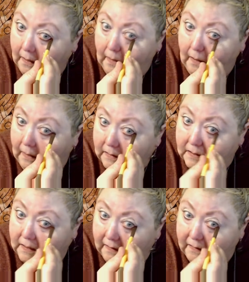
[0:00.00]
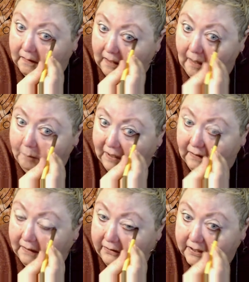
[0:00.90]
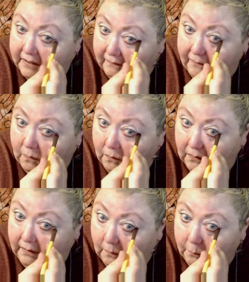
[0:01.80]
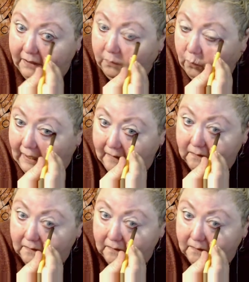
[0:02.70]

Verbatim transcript: It's like time to let yourself go a little bit wild and